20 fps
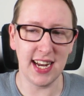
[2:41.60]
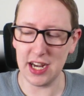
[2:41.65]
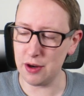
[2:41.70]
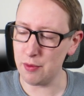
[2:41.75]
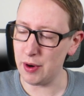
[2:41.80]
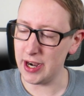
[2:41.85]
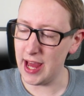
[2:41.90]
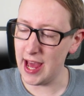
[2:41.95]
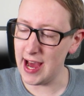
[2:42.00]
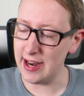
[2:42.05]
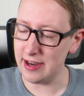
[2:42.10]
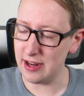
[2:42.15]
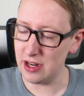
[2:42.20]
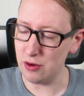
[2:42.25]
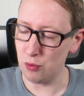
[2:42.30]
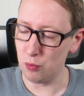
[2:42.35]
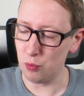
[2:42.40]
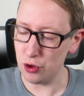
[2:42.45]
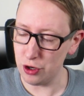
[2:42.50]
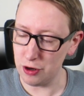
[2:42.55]
anyone out in
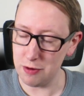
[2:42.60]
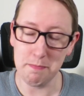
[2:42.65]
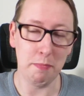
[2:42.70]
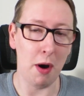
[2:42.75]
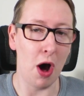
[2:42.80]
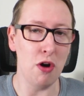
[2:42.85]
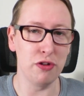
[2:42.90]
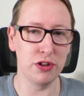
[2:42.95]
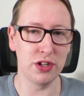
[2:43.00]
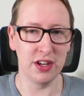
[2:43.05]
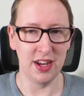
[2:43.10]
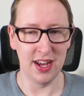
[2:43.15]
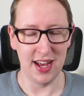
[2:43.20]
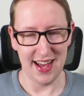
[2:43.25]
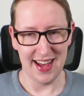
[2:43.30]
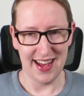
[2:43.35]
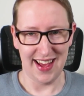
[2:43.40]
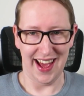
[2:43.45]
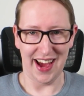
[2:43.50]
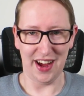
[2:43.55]
a wooden boat
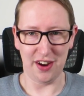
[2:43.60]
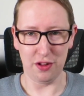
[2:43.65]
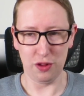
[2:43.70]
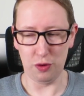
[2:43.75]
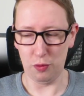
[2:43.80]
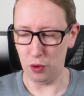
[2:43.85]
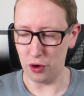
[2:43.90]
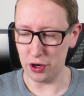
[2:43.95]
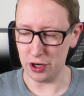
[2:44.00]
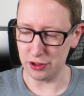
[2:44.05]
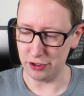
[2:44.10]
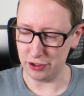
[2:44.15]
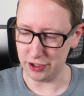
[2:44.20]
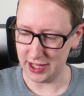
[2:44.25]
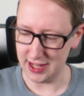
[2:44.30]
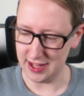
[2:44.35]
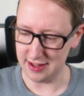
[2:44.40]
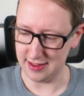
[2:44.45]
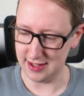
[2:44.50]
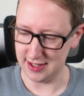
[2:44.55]
out on the water
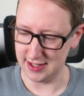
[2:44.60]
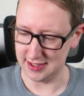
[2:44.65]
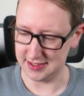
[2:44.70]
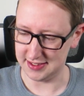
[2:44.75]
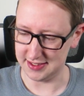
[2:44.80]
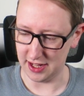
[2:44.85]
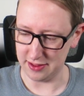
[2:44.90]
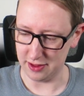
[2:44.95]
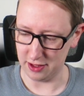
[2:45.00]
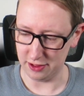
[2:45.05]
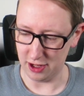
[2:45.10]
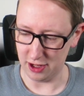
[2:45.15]
looking at the Southern